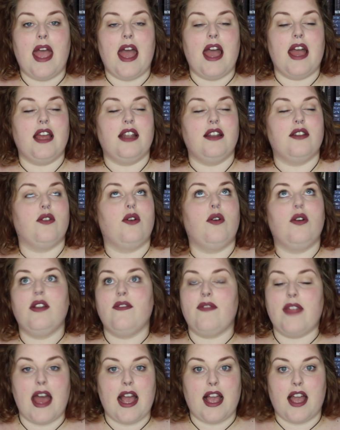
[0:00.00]
and all
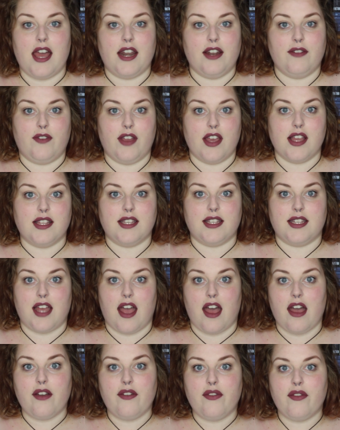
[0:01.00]
of that kind of good
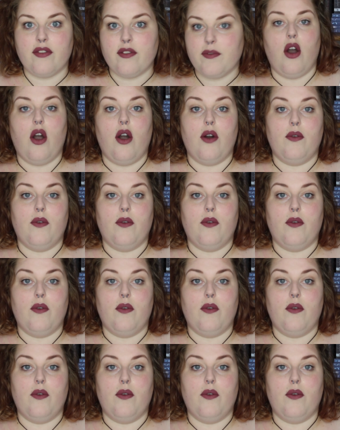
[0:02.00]
stuff.